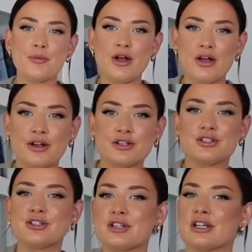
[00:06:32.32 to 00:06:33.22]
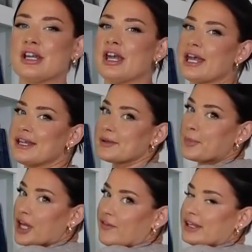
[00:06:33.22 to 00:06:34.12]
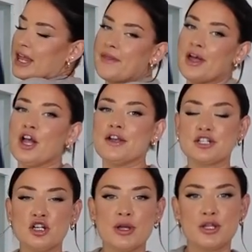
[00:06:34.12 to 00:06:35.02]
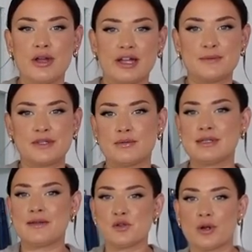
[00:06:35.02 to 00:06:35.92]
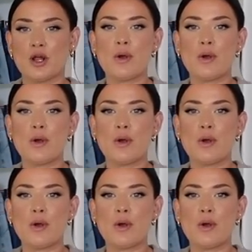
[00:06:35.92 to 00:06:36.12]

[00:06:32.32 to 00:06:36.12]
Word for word: much. It's a perfect length. Because I don't know about you guys, but sometimes when I